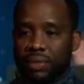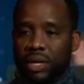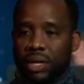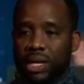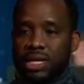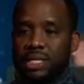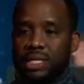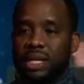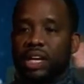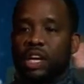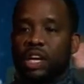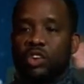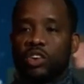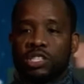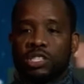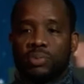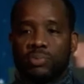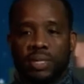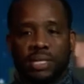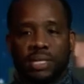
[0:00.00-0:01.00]
is in
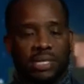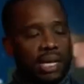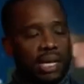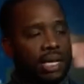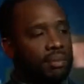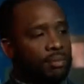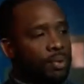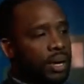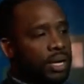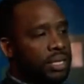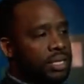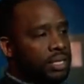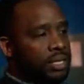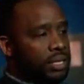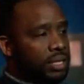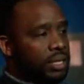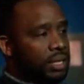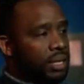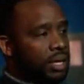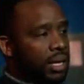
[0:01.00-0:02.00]
Christmas
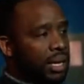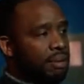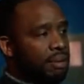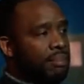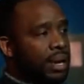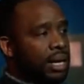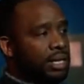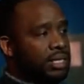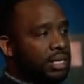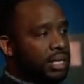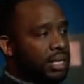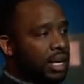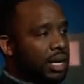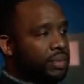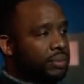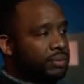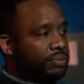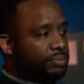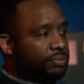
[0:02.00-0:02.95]
celebration in Mexico.